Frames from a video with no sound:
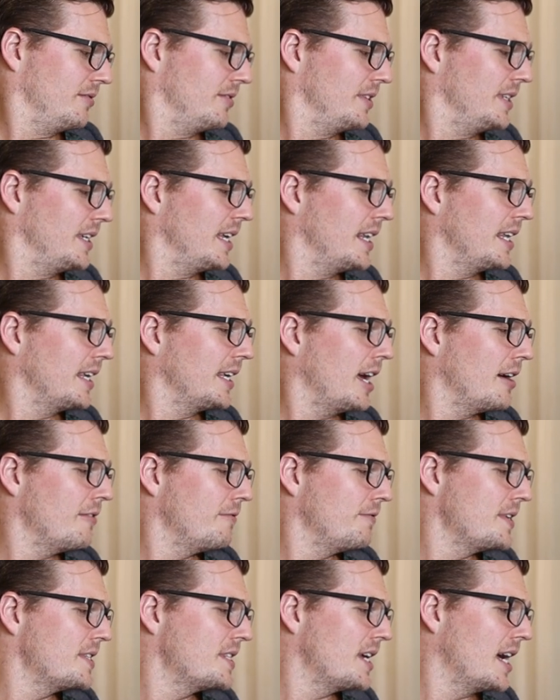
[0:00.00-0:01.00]
and getting
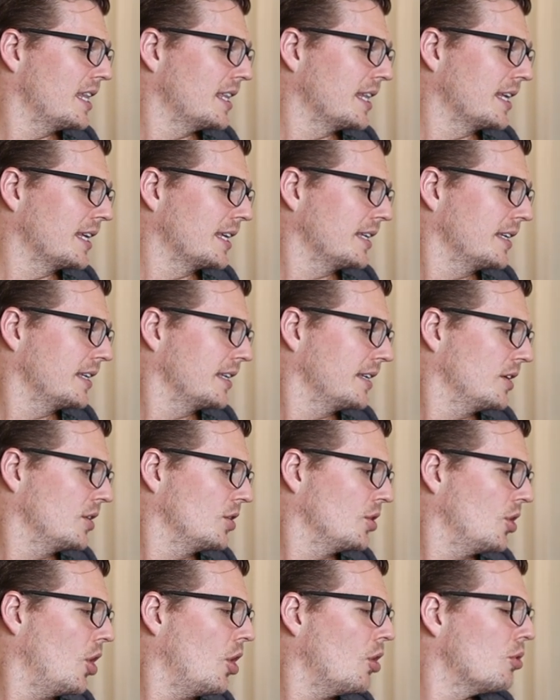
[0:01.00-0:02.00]
comfy, darling.
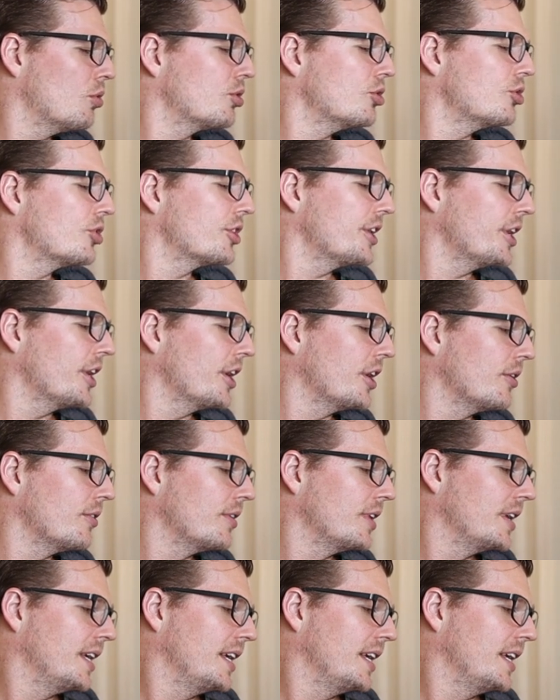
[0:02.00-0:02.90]
Oh, good girl.